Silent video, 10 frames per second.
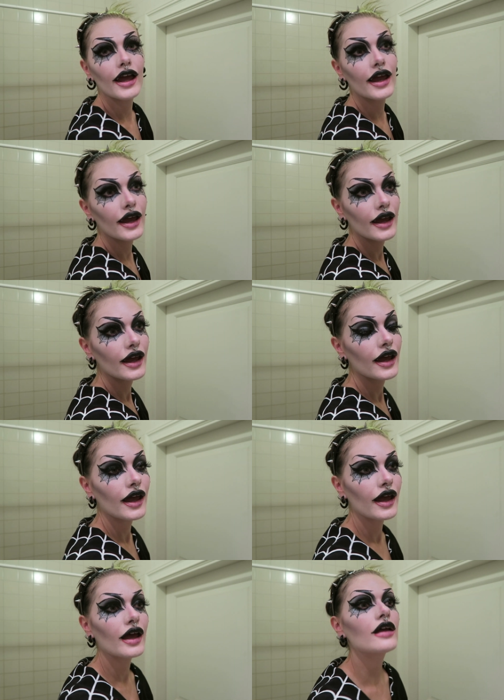
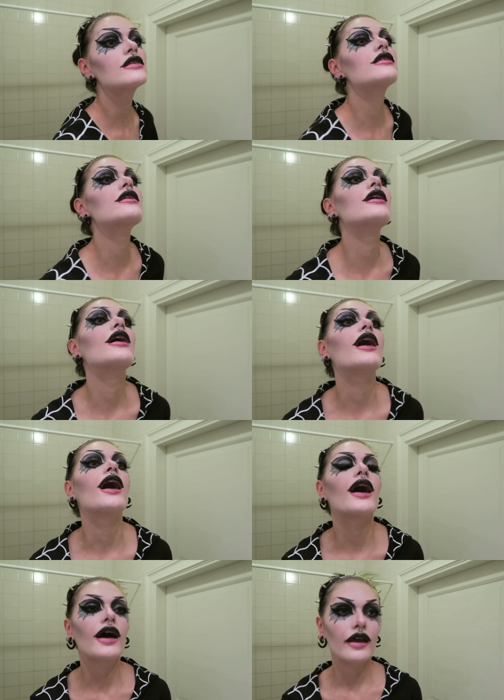and
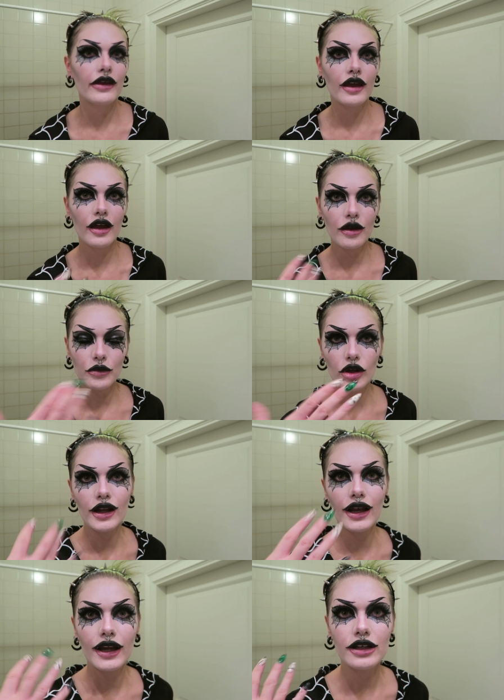I am
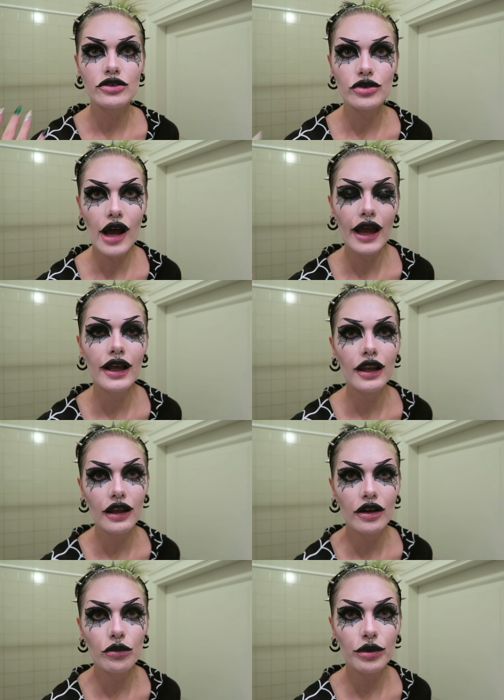gonna let it dry a
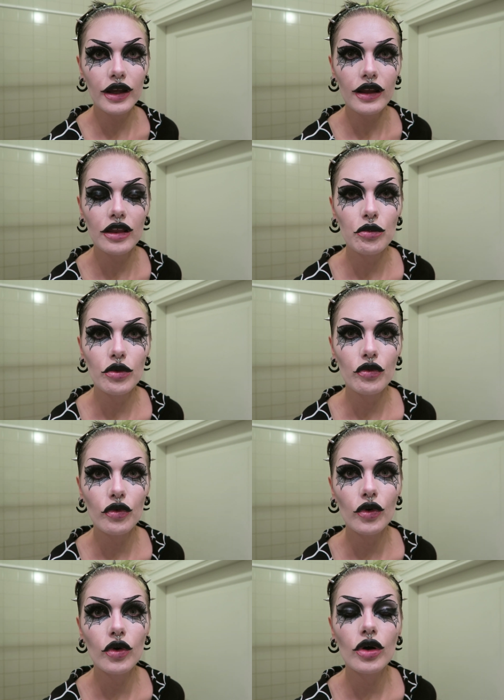little bit
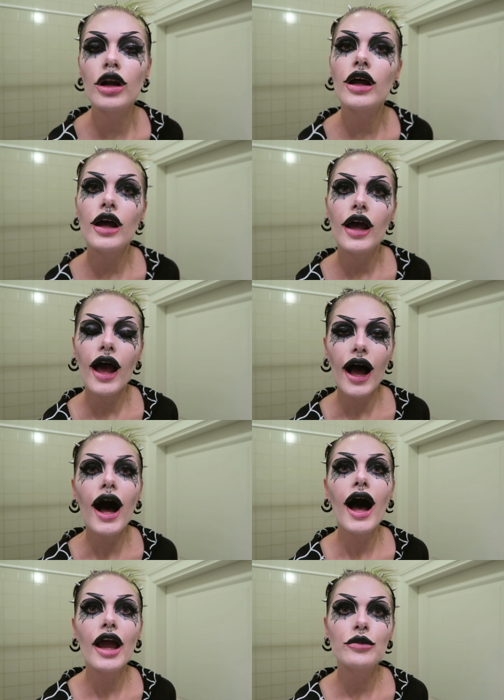before
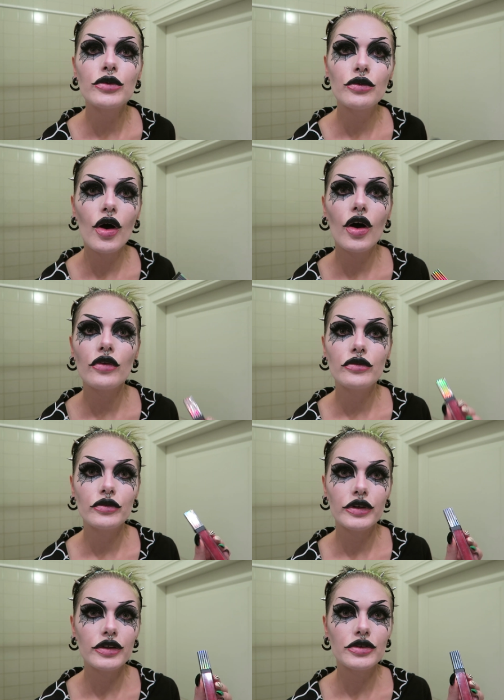I move on
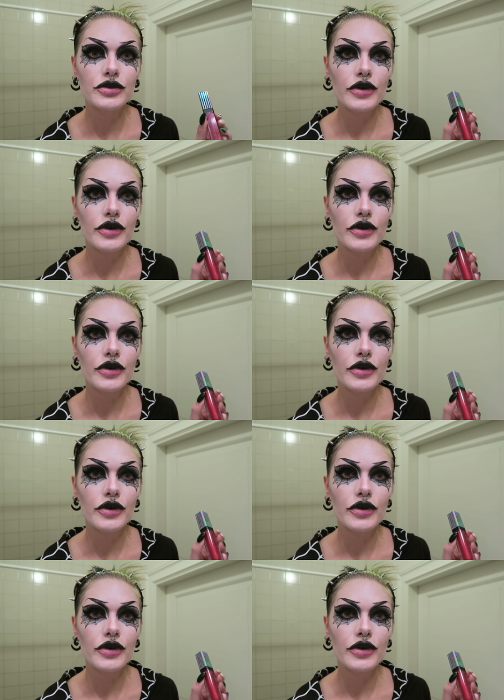with the